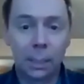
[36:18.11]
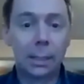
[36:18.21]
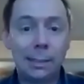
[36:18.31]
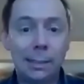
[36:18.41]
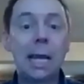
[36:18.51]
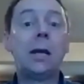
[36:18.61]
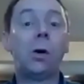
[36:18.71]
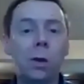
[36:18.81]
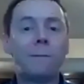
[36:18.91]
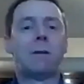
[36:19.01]
deal
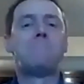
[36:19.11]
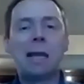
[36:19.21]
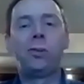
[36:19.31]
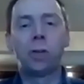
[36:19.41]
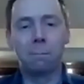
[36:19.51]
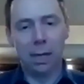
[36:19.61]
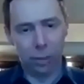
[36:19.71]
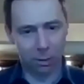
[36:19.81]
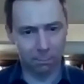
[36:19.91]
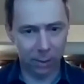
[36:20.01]
with the
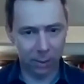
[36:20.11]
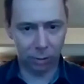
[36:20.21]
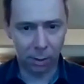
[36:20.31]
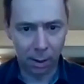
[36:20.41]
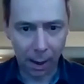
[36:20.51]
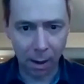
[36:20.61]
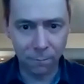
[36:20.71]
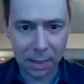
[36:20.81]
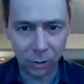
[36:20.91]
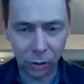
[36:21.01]
major
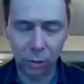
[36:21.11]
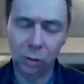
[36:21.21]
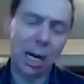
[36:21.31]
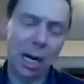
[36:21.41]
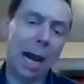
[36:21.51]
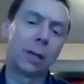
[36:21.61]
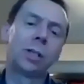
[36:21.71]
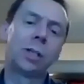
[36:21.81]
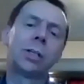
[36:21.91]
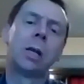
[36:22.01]
events and
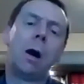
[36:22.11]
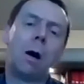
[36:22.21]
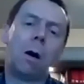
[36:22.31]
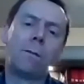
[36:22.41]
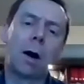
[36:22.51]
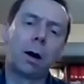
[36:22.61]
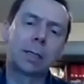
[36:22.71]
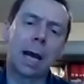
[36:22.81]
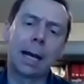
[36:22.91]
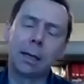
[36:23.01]
challenges of our
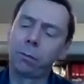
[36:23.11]
day.